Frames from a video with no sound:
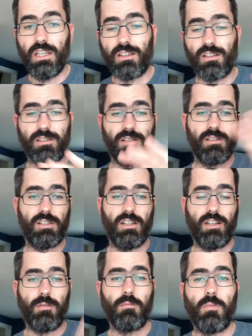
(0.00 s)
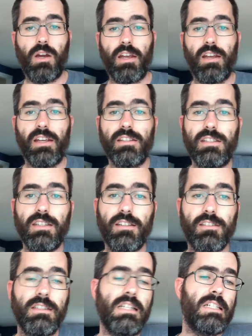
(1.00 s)
This is my
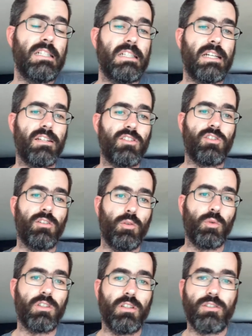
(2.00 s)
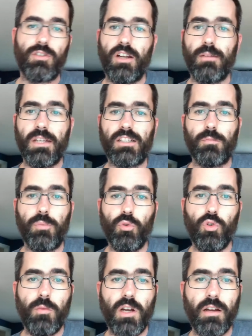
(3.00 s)
idea, and so we're going to try and make a pool
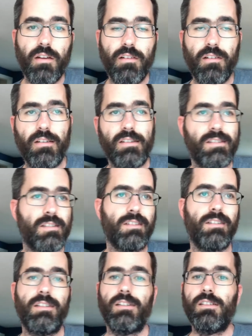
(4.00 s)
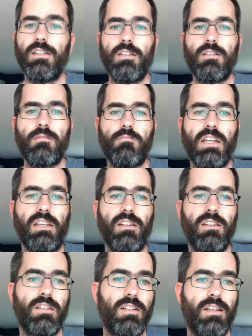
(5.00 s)
monitor that's going to make it
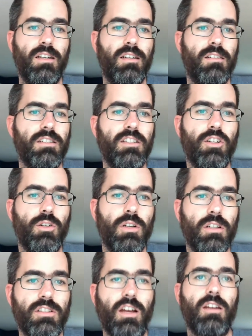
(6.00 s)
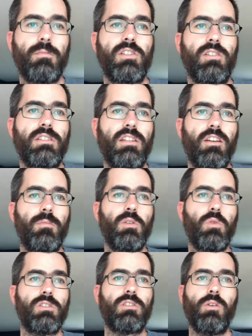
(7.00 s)
autonomously tell me
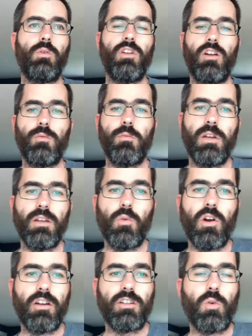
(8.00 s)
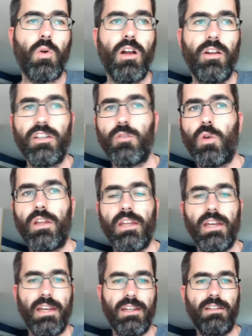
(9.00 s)
what's going on with my water quality and when to
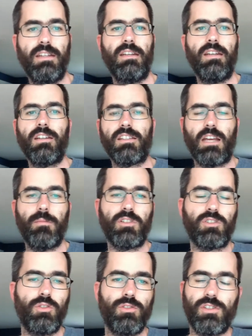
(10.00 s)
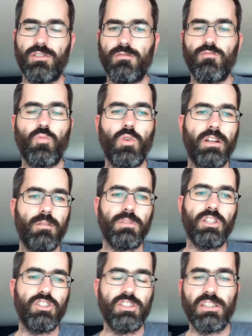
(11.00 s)
add chemicals and when I'm
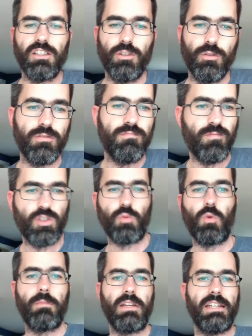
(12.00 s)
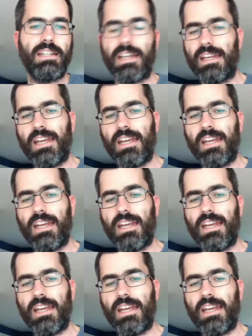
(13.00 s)
good to go swimming in it.